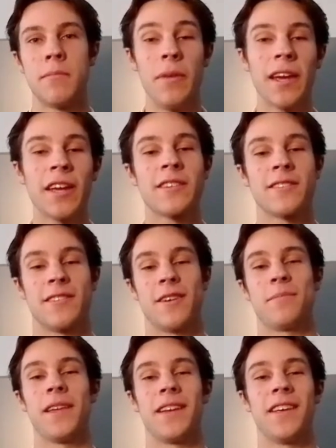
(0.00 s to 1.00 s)
Biggest
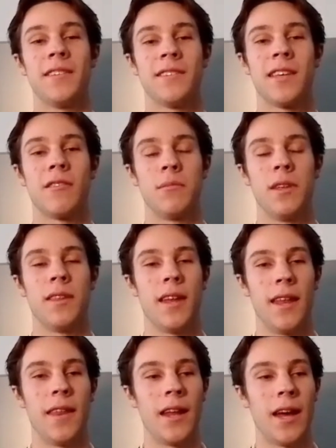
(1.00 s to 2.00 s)
tip that he's given me
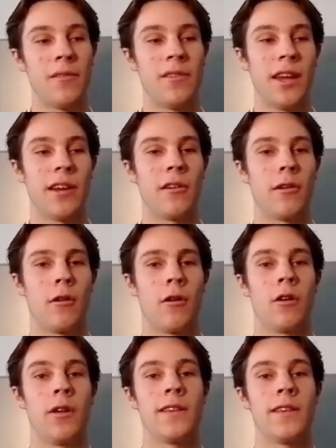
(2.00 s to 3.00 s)
that I've taken to
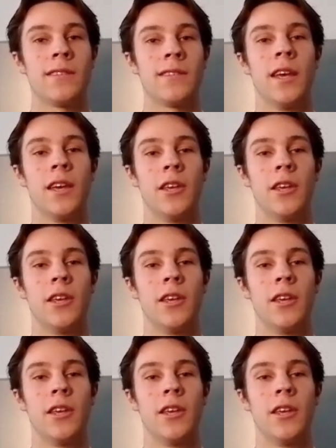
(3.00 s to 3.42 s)
heart is